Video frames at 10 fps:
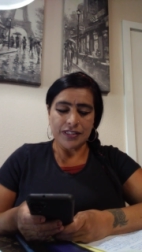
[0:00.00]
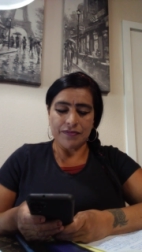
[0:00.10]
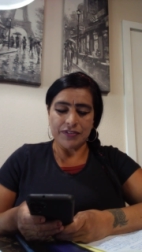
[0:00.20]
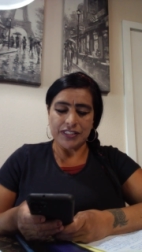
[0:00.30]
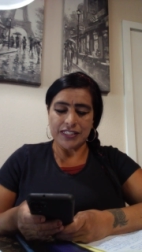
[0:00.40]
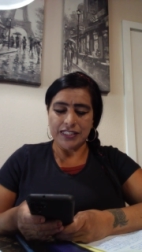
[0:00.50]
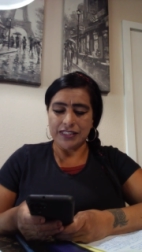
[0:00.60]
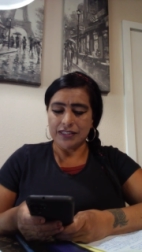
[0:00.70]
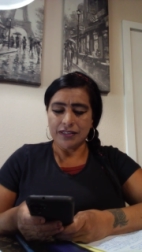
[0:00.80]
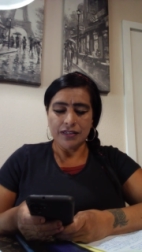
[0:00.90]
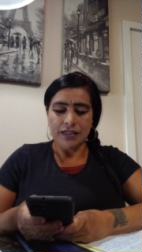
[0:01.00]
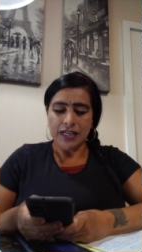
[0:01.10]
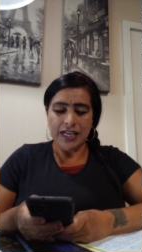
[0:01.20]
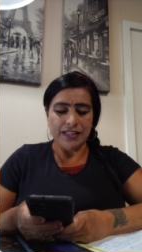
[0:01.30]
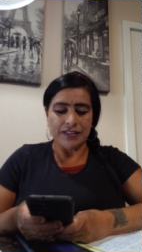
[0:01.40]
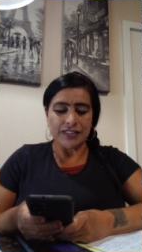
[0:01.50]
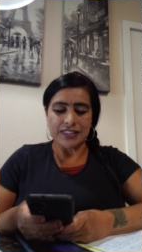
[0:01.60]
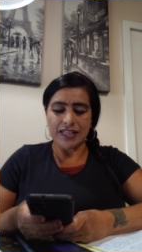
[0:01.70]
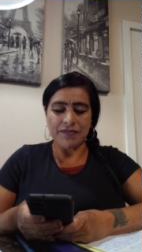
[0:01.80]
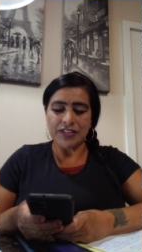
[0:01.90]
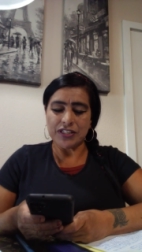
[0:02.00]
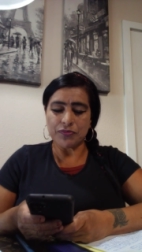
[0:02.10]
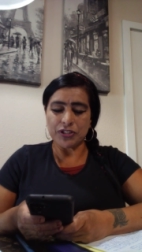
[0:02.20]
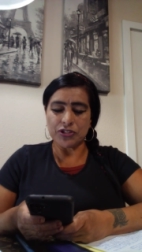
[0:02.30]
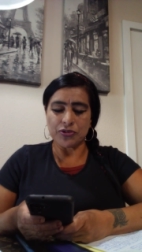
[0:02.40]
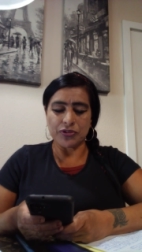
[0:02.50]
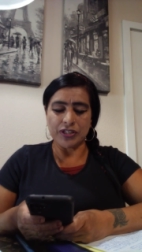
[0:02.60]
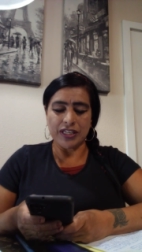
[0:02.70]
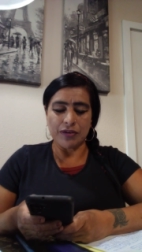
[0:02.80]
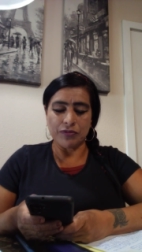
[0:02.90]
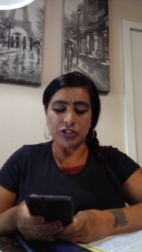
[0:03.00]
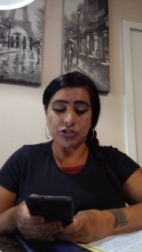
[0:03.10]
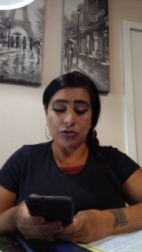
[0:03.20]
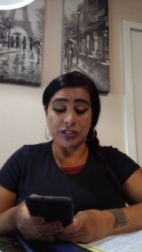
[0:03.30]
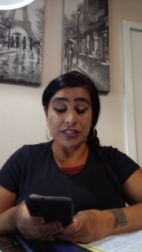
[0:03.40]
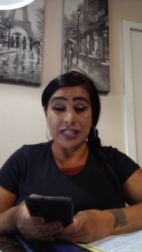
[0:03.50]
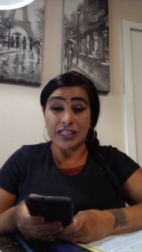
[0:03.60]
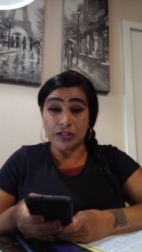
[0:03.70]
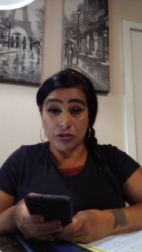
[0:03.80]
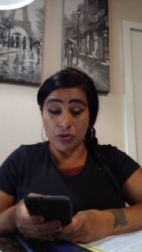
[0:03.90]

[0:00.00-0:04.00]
17. And the 70 return again with joy, saying,